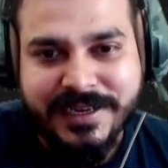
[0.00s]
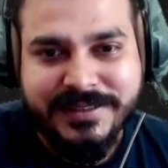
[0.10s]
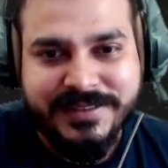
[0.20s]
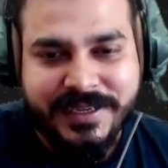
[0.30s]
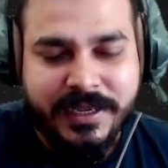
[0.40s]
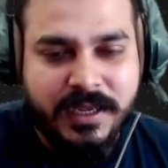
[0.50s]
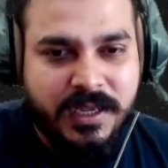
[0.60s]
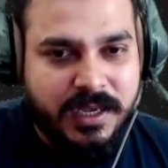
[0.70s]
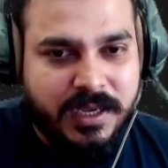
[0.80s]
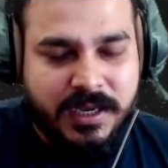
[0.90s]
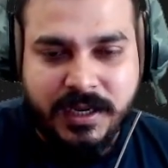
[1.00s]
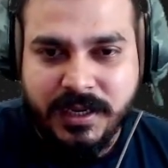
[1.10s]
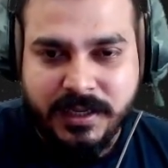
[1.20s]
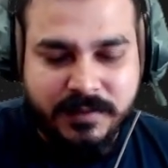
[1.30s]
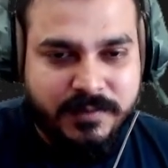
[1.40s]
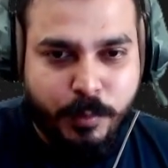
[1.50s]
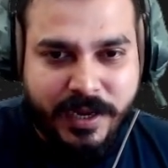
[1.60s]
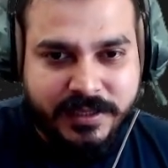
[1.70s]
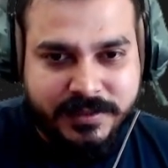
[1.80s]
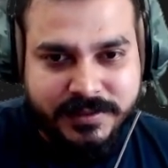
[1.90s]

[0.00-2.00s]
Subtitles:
Let's say if the weight